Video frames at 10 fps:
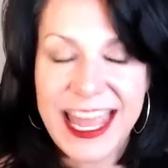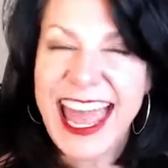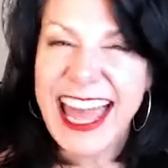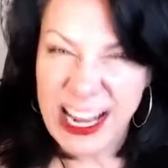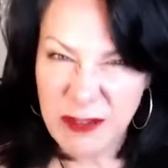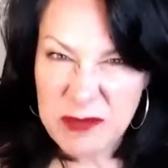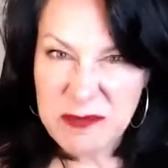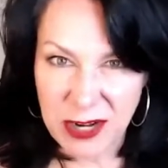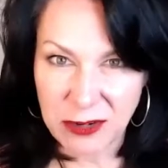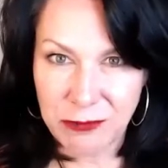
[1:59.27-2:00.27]
And I want
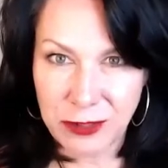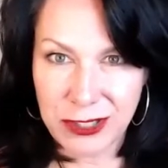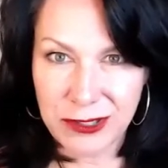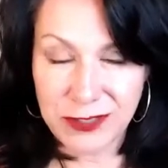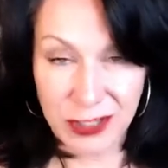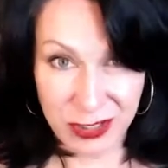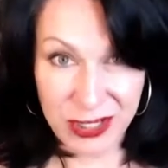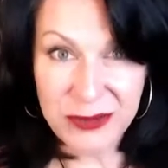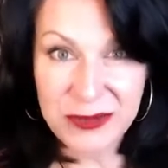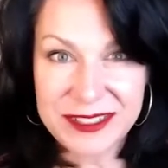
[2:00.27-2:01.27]
better for you, don't
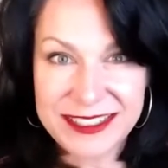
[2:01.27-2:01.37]
you?